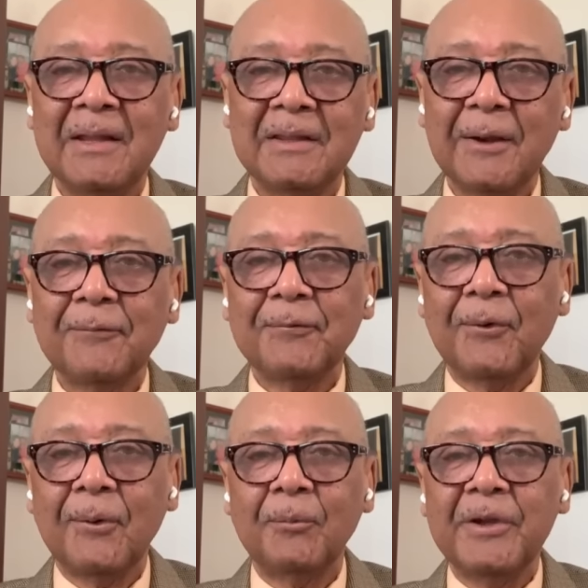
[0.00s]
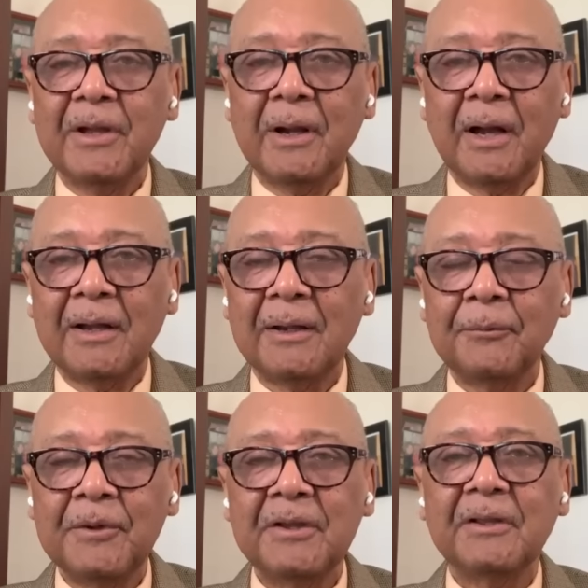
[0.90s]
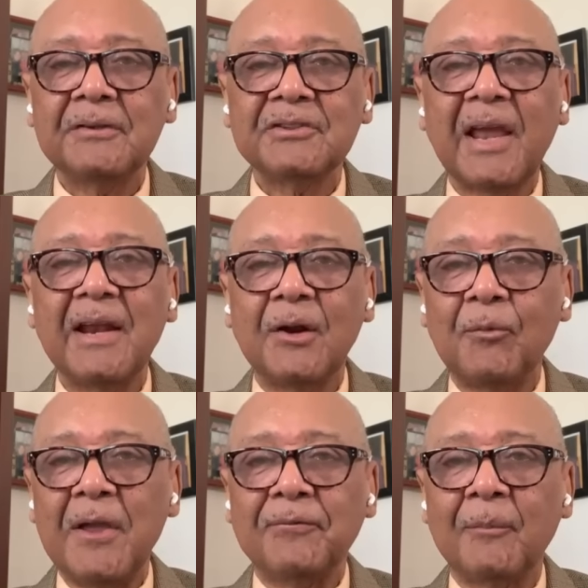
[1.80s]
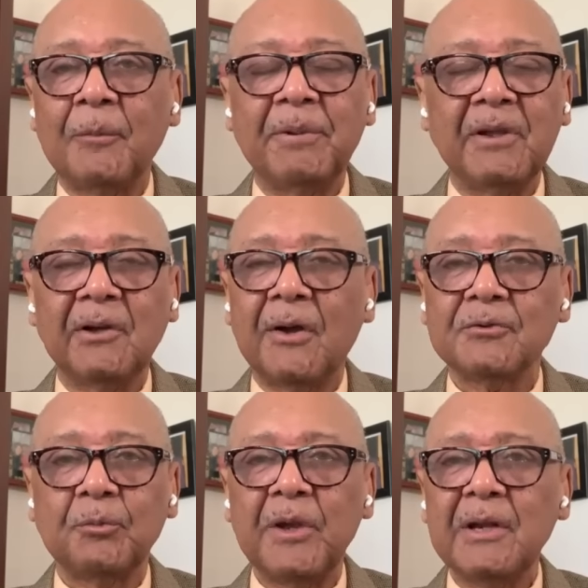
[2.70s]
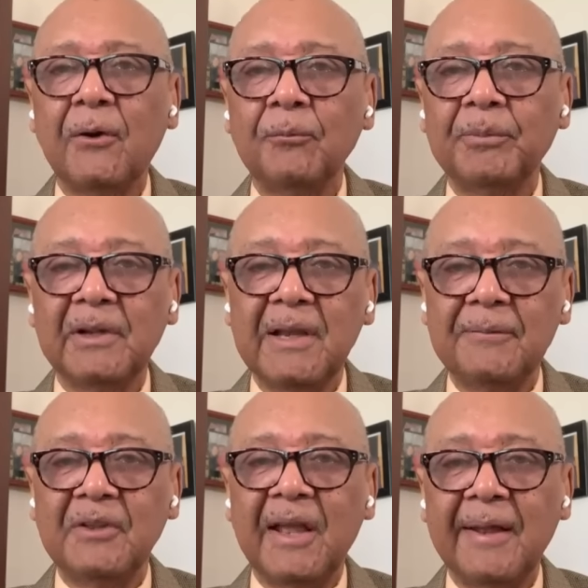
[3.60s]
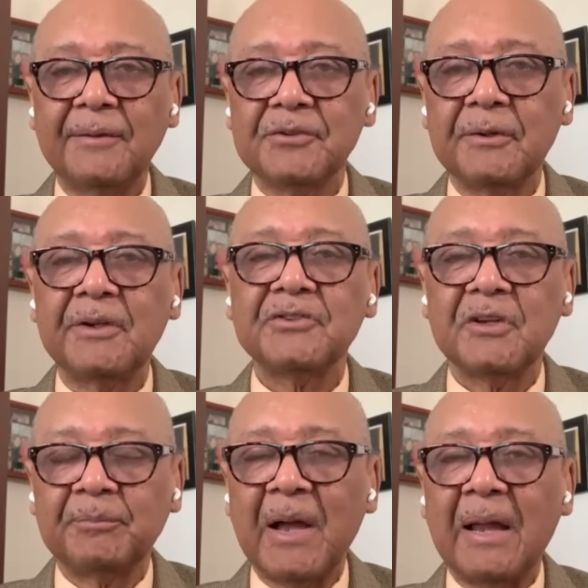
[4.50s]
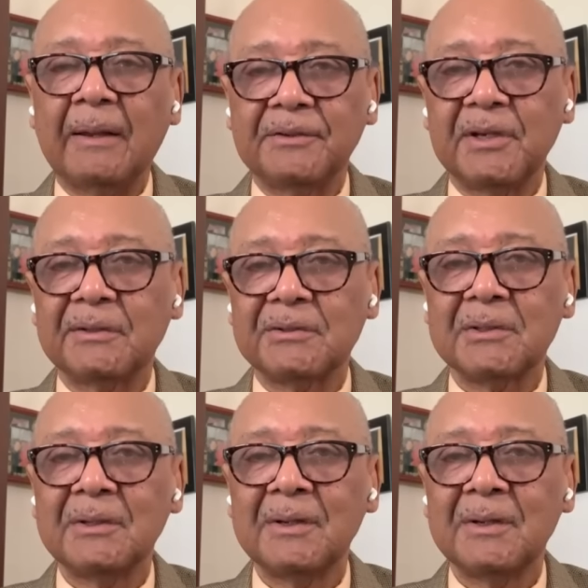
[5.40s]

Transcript: And therefore, we stayed away from it because we don't believe the answer is in politics.